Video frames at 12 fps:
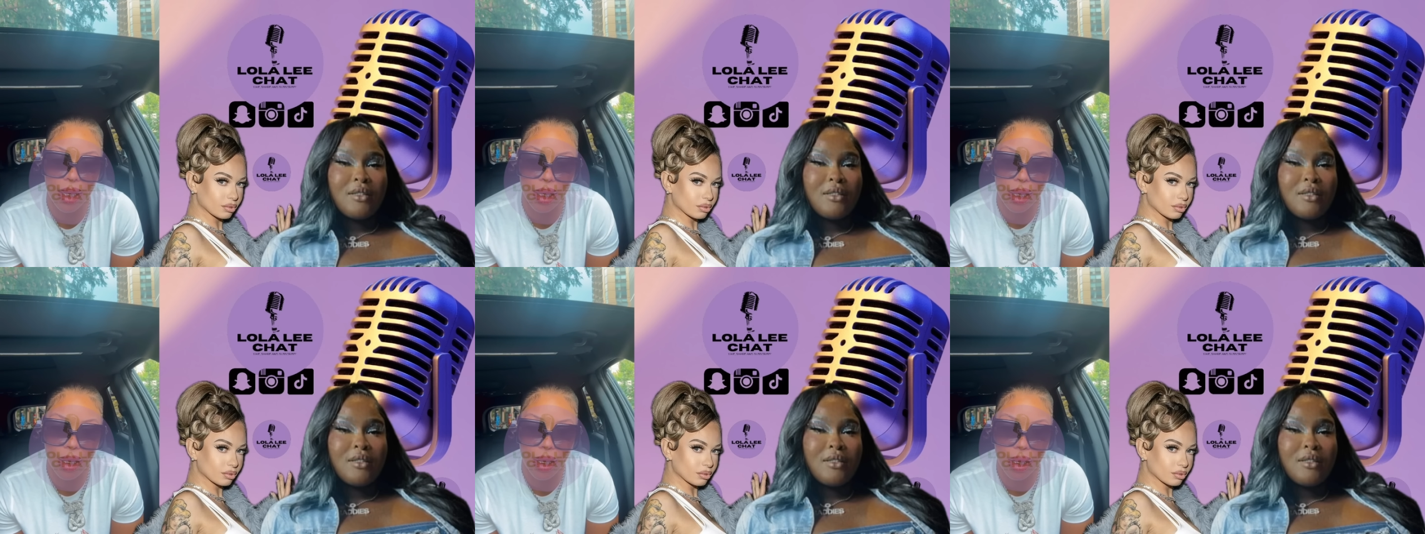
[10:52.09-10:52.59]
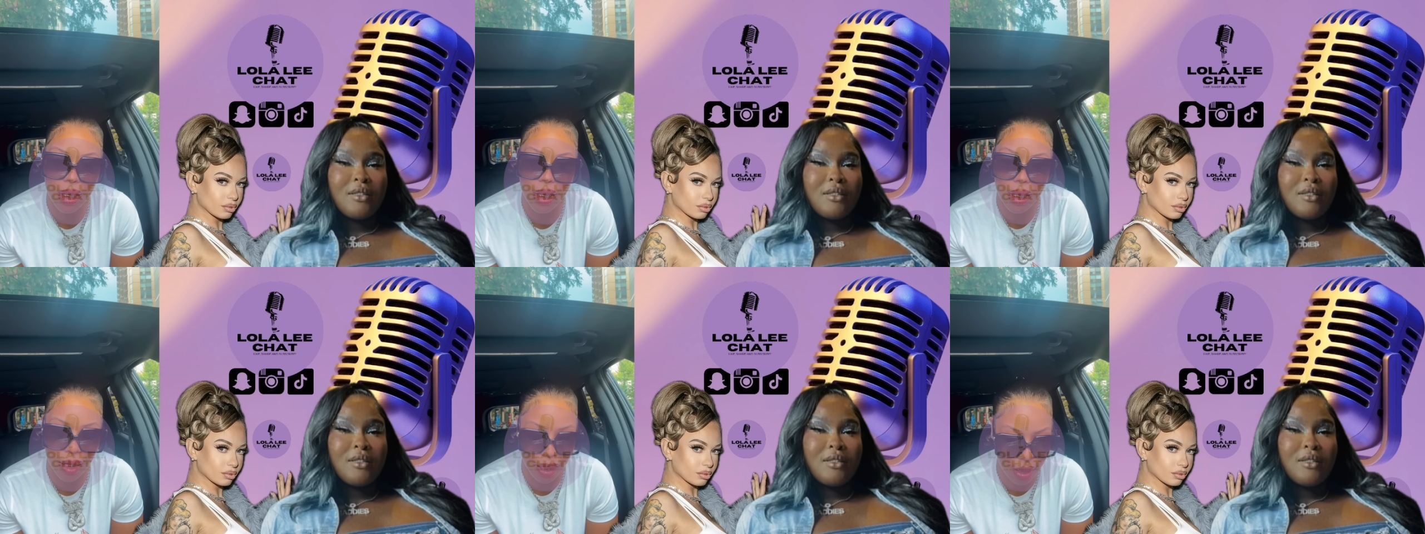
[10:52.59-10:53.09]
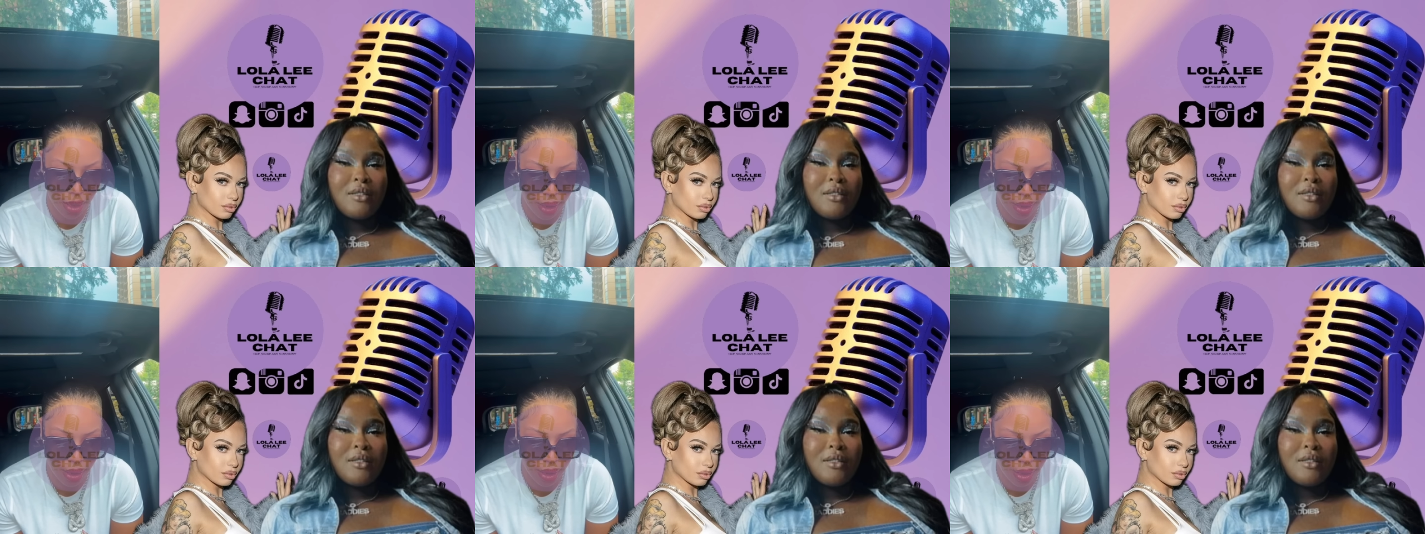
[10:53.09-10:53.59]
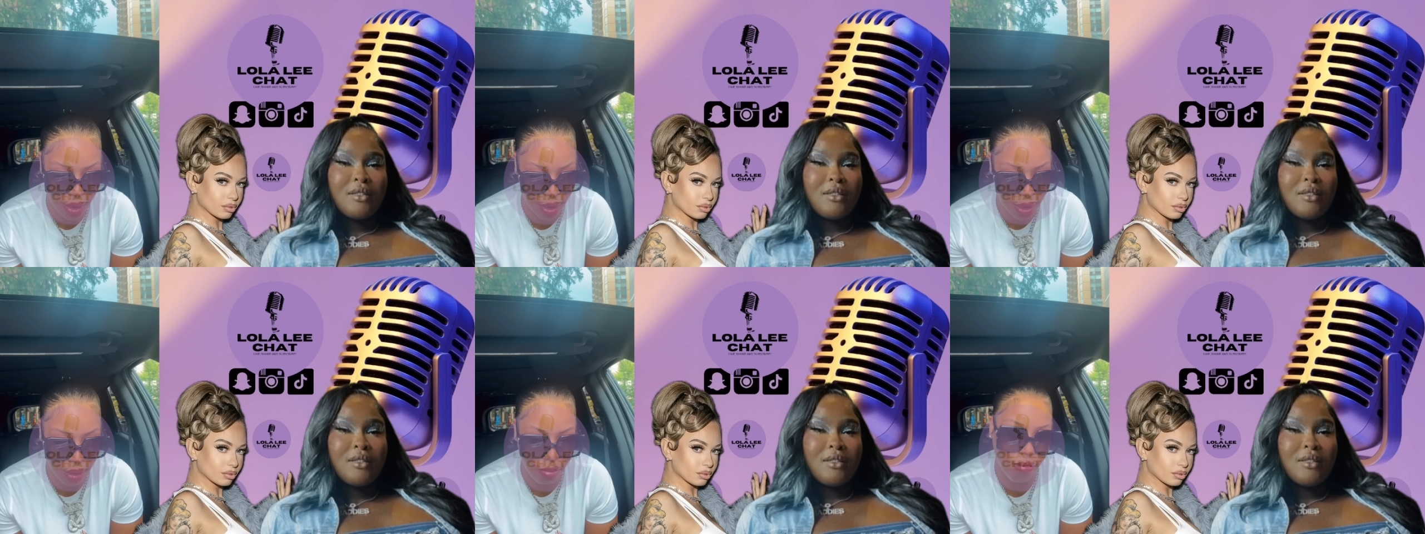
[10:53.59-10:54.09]

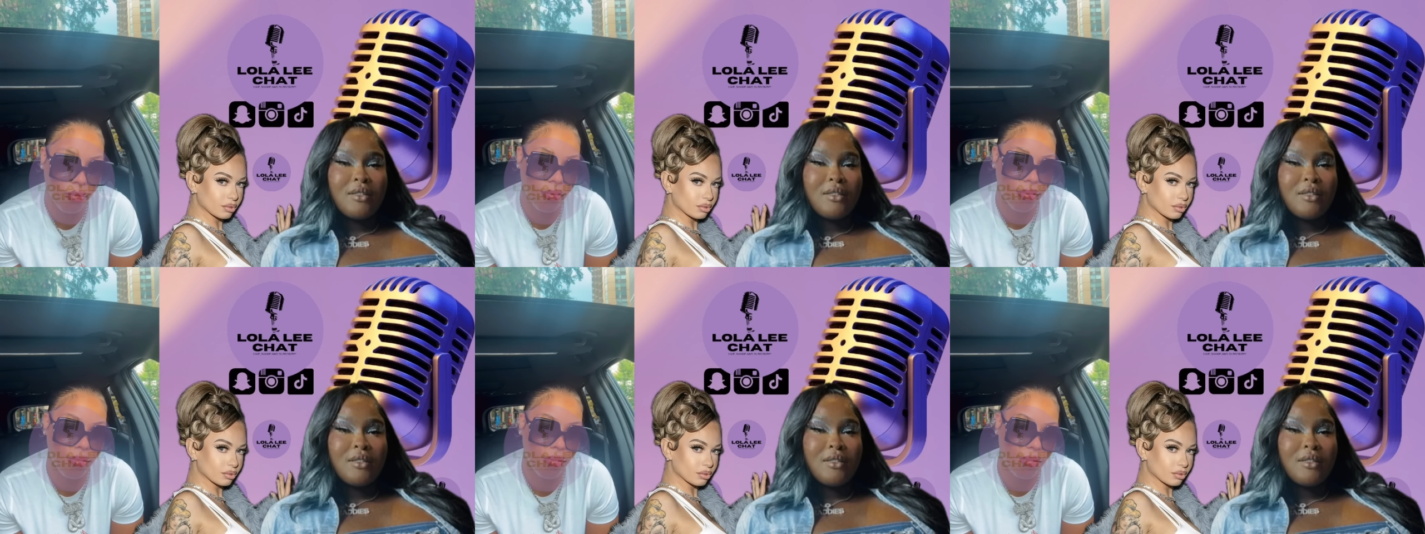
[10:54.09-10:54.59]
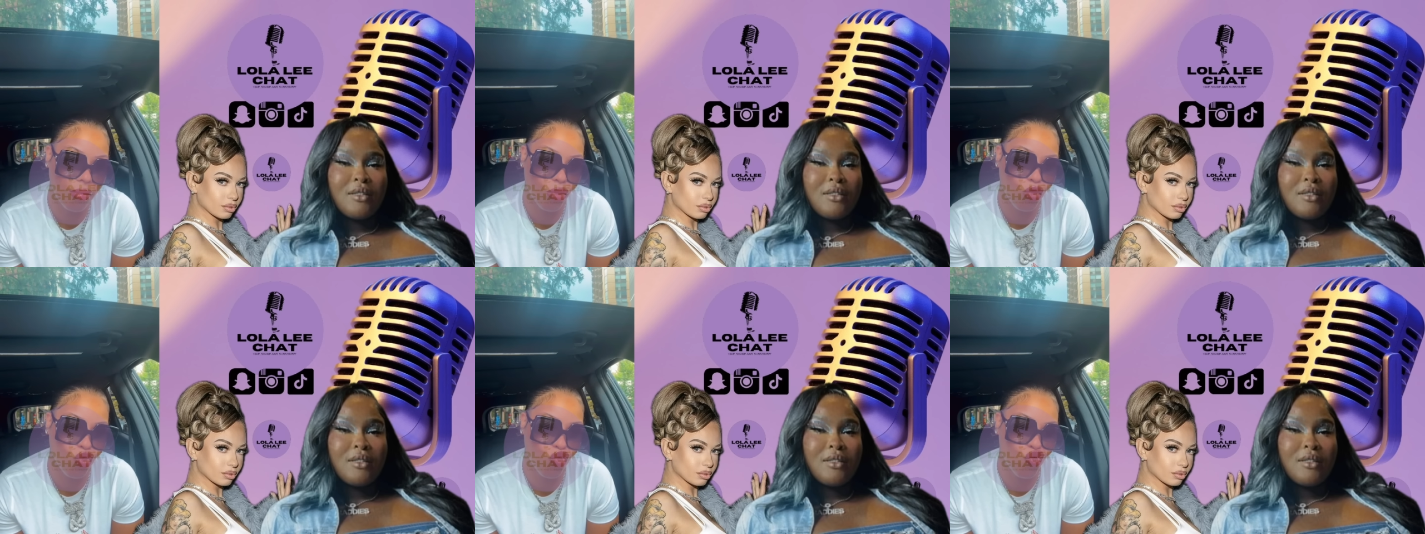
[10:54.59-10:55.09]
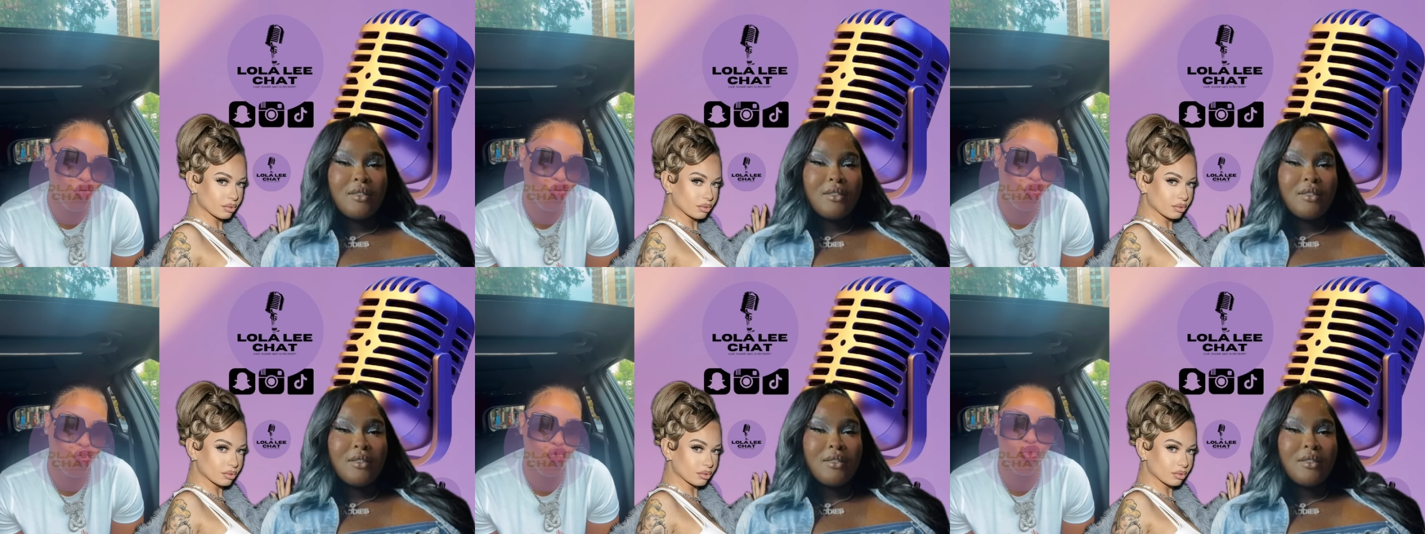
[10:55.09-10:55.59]
Nothing is said.